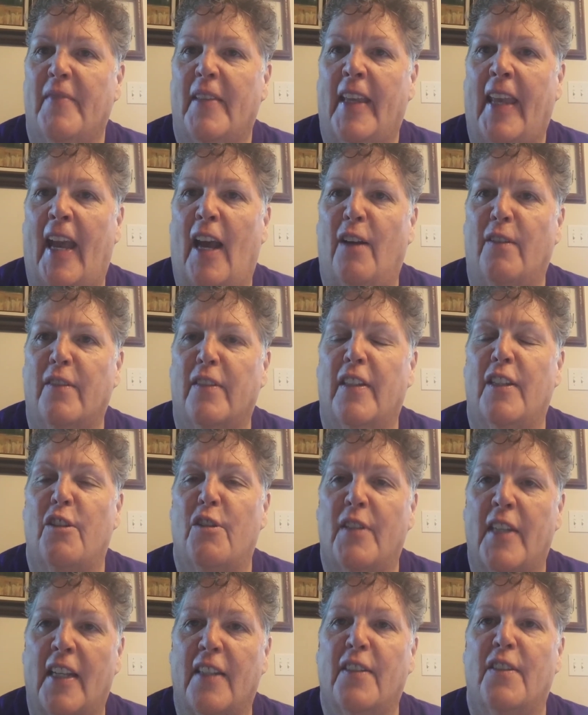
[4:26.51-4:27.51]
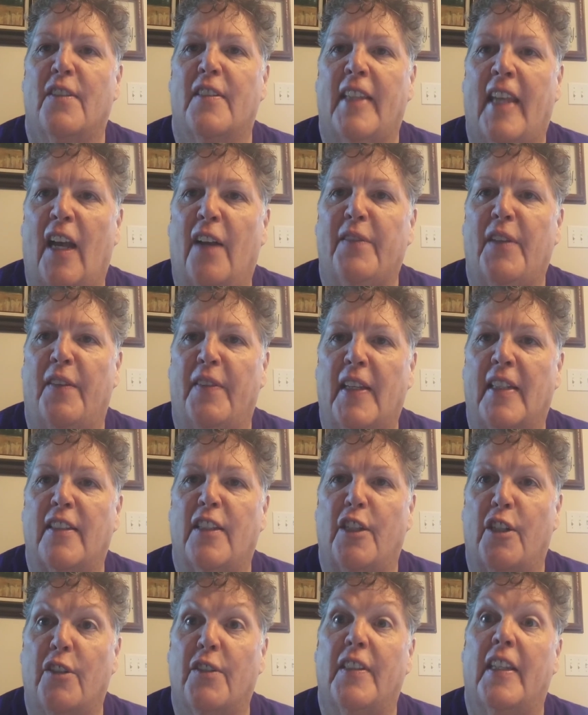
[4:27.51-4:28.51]
Count the utensils, count the things
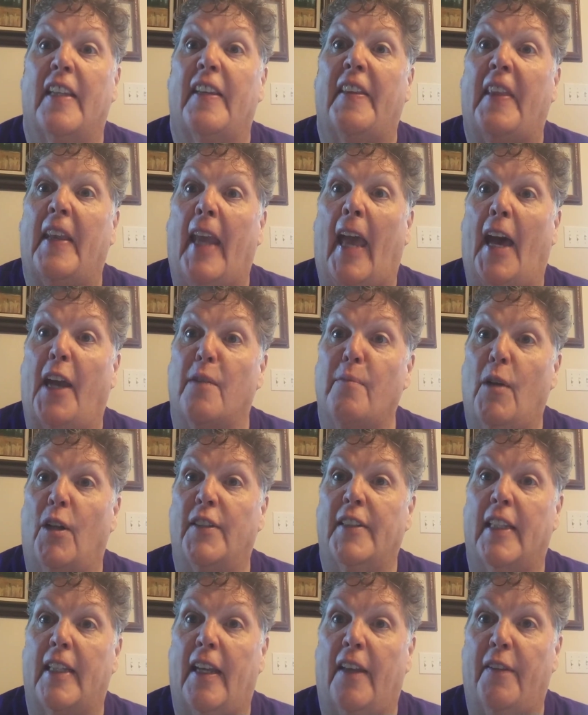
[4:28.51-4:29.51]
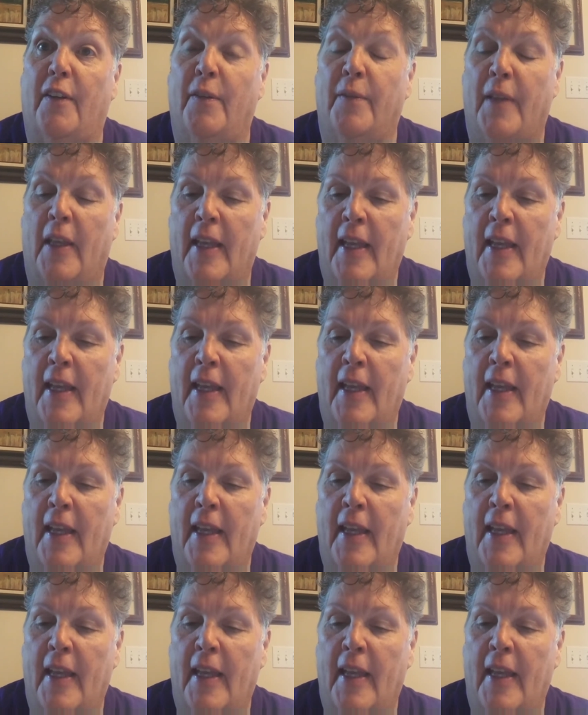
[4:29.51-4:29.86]
that you're using, and then add them all together.